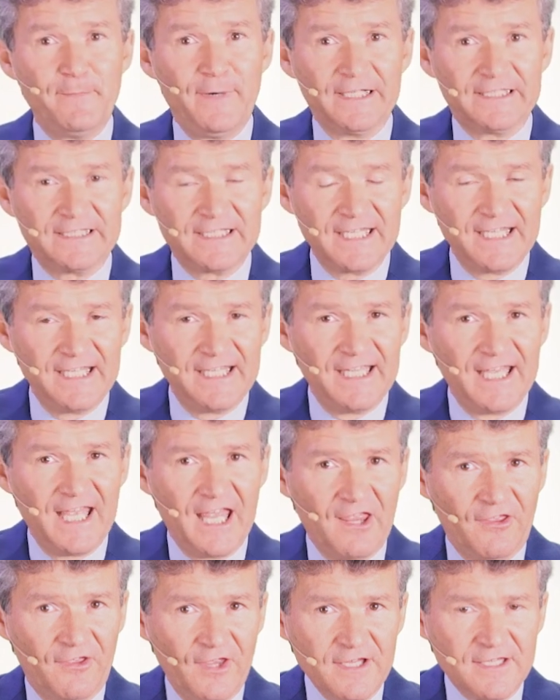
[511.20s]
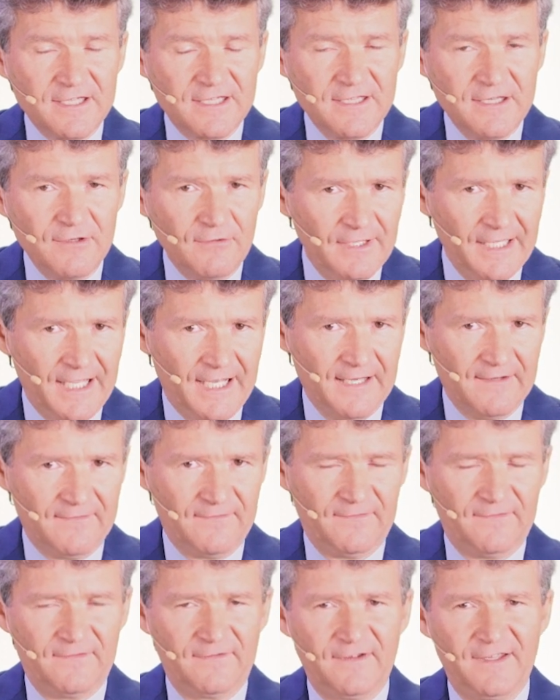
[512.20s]
But this new
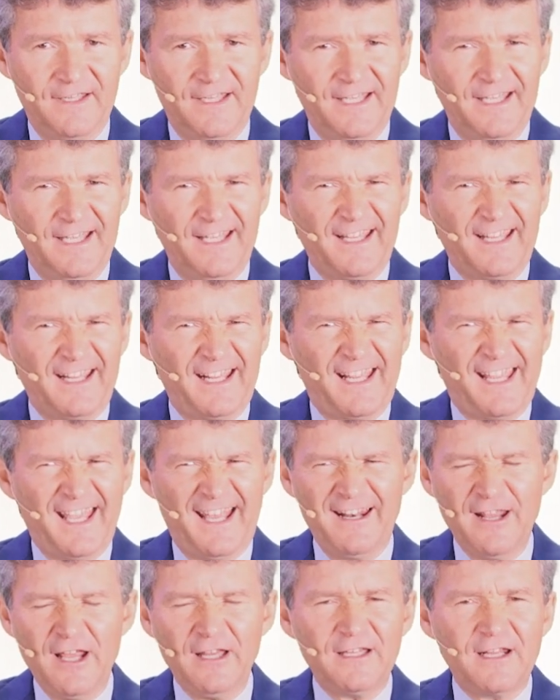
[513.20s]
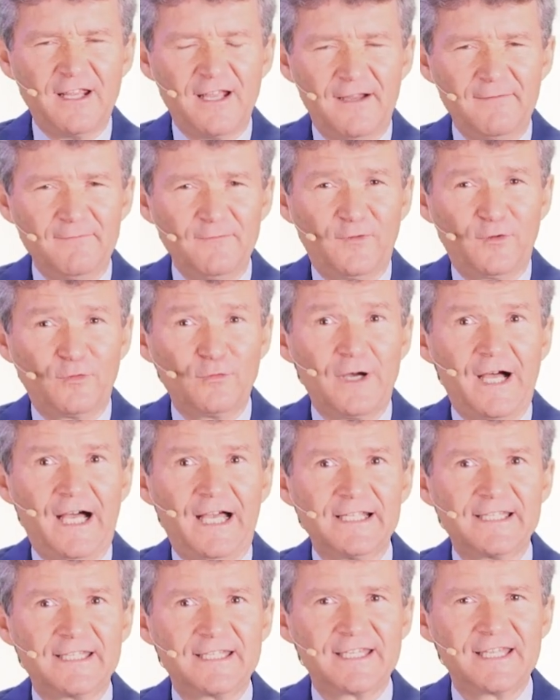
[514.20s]
life cannot come to
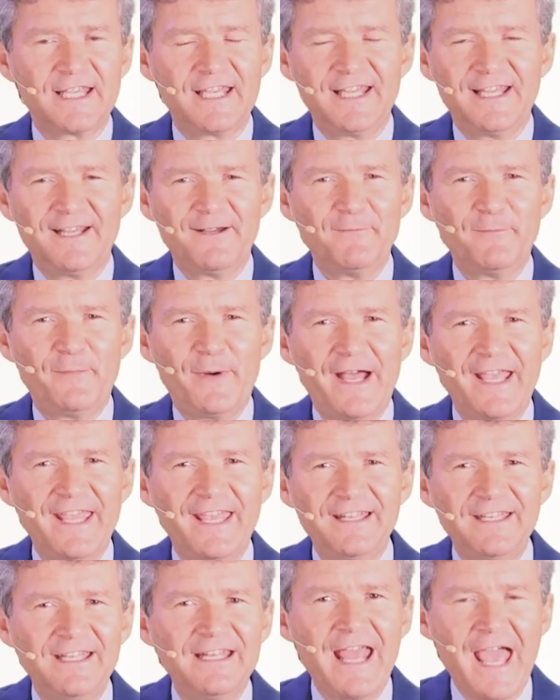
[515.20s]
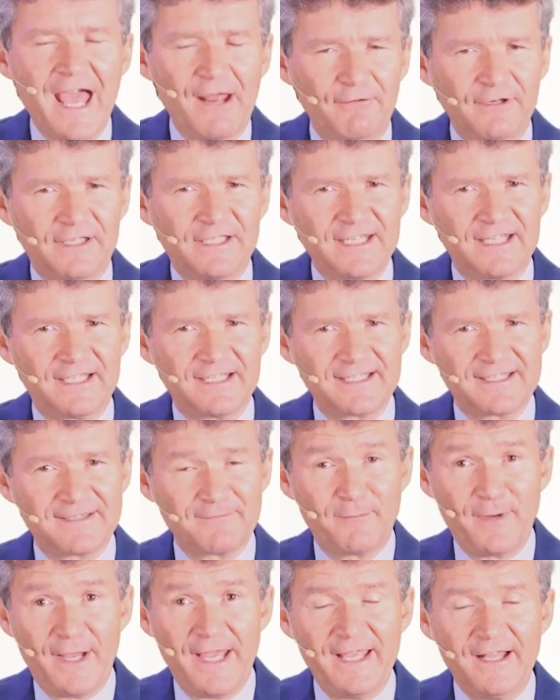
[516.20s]
us by an inheritance,
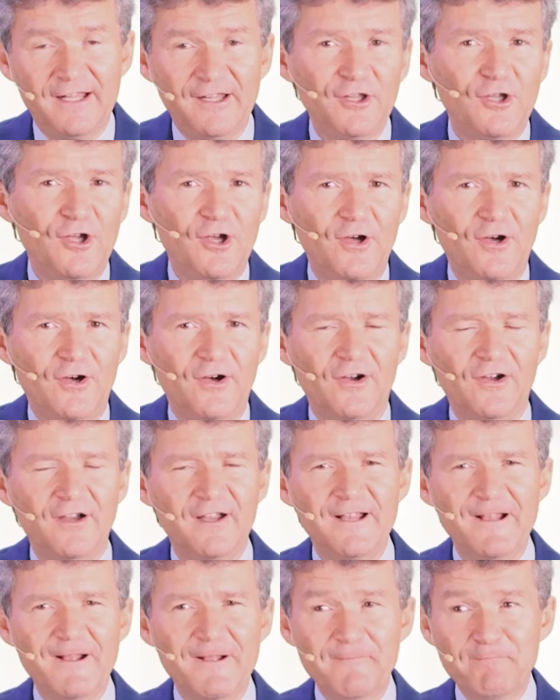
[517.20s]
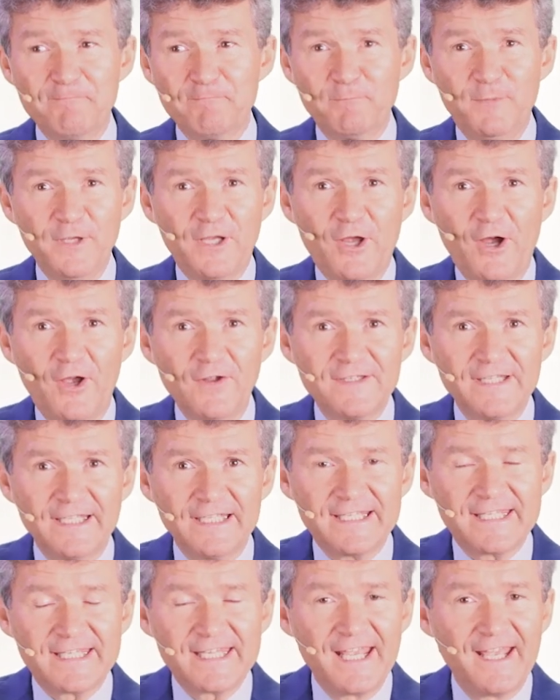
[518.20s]
by a law, because
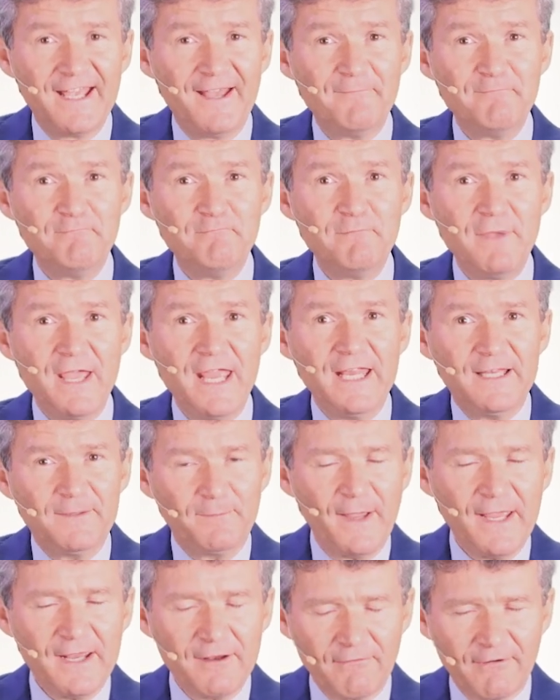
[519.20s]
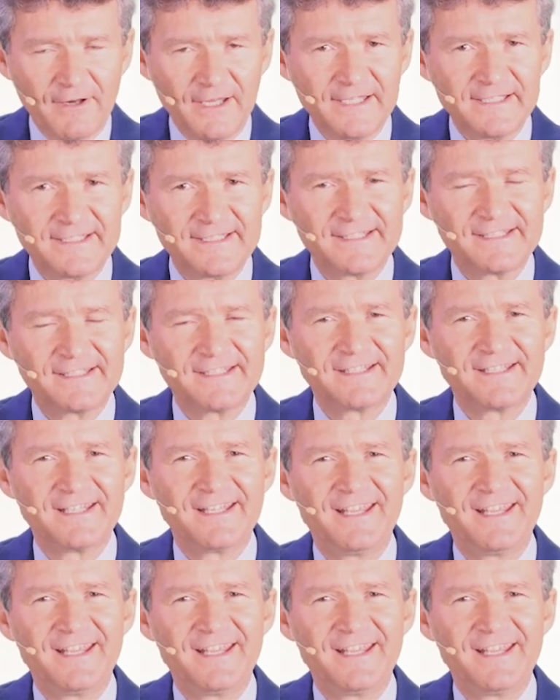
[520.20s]
it's made by grace.